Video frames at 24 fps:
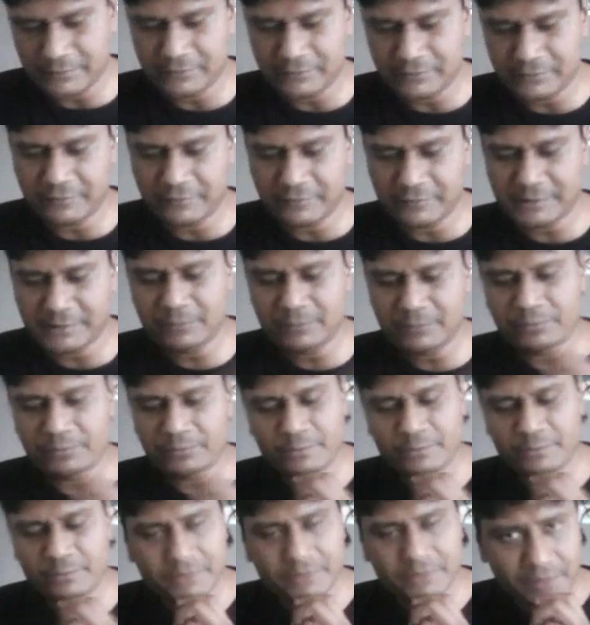So for example,
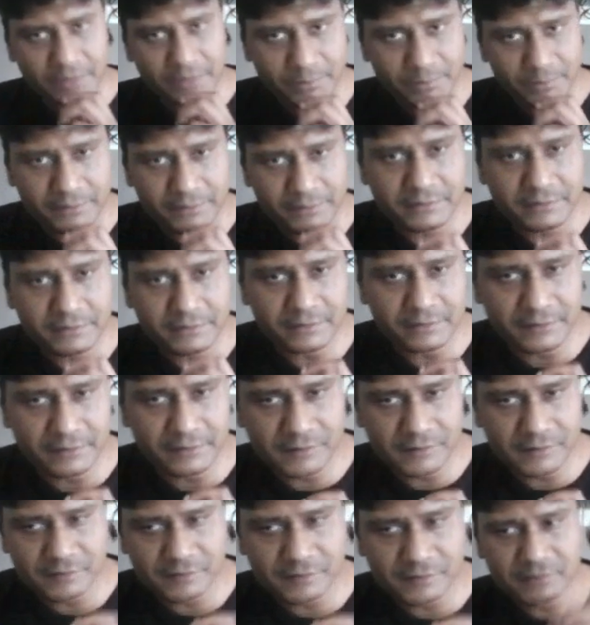when we're talking about the
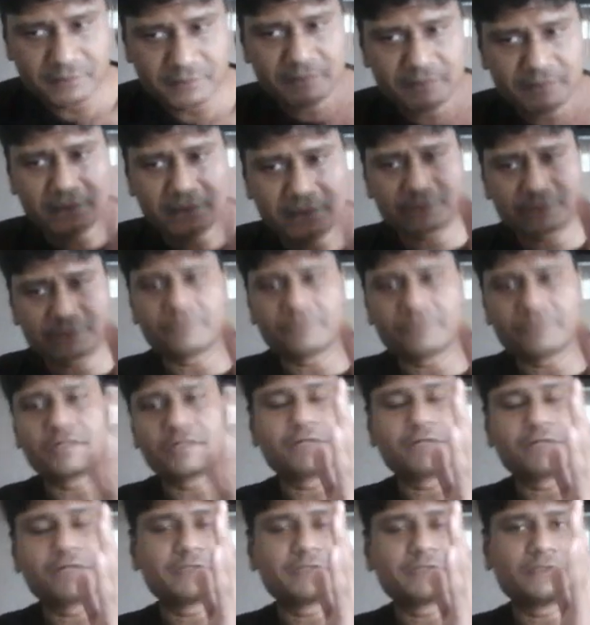center of
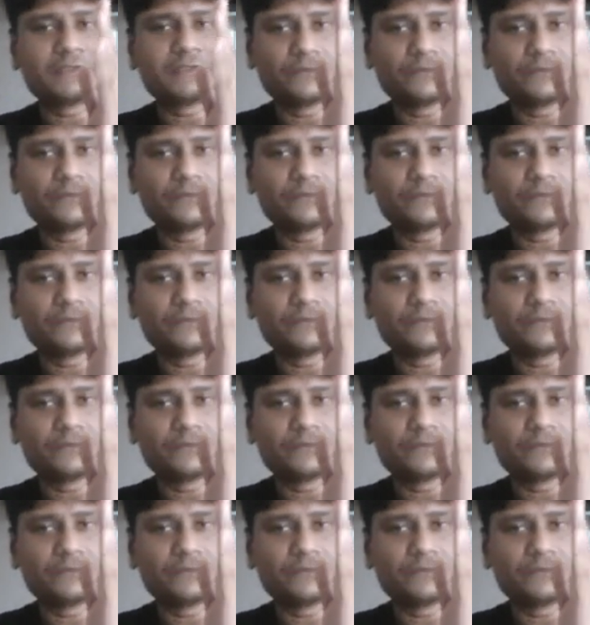gravity,